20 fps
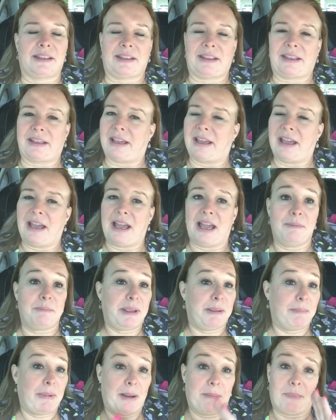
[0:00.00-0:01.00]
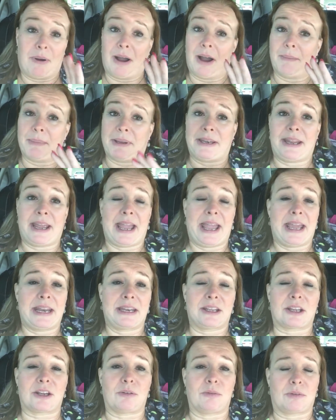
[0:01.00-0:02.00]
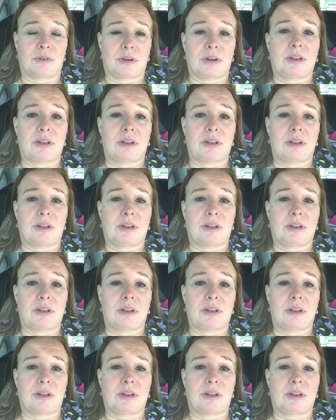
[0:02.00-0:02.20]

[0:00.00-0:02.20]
Yeah, I mean, my mom and dad could